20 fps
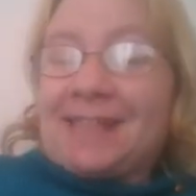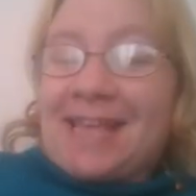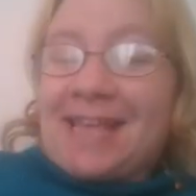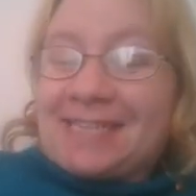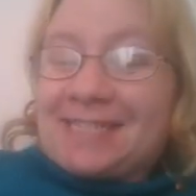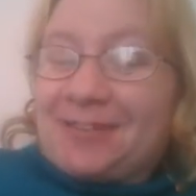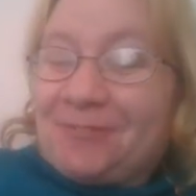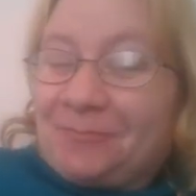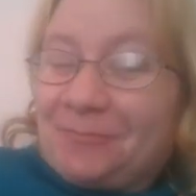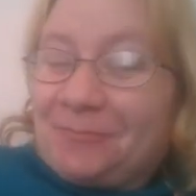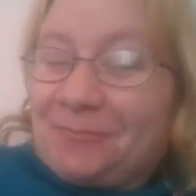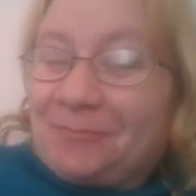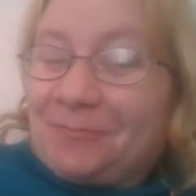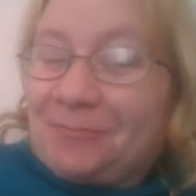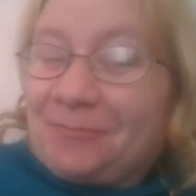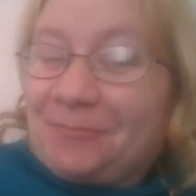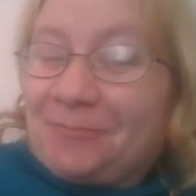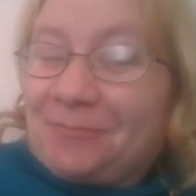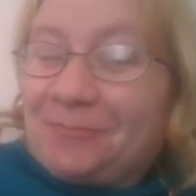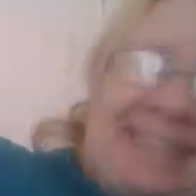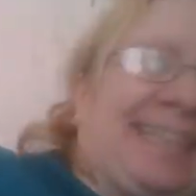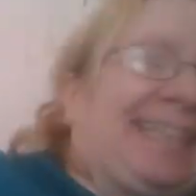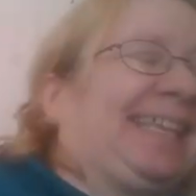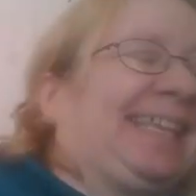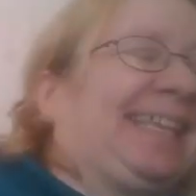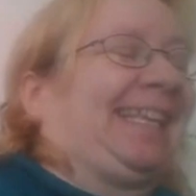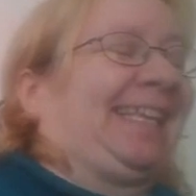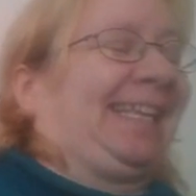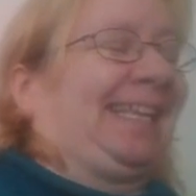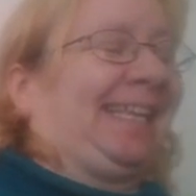that's number one.
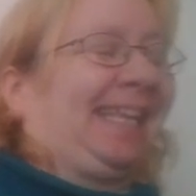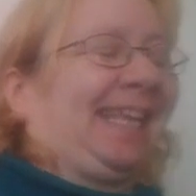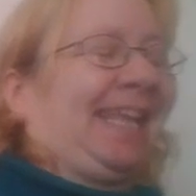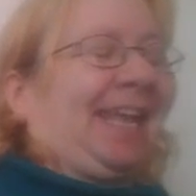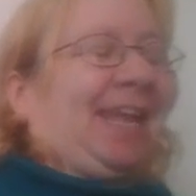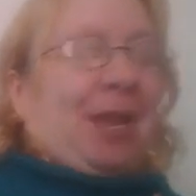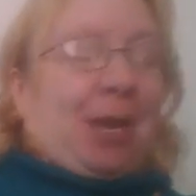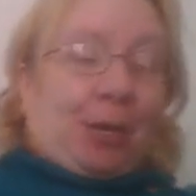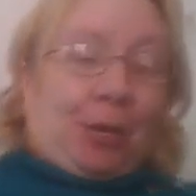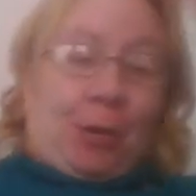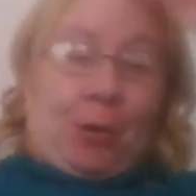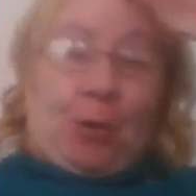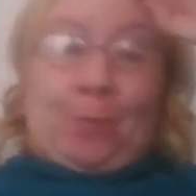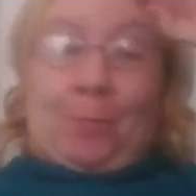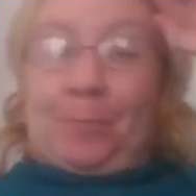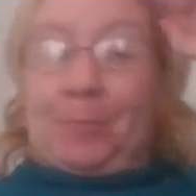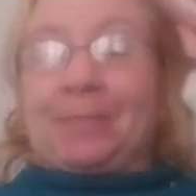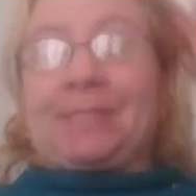Number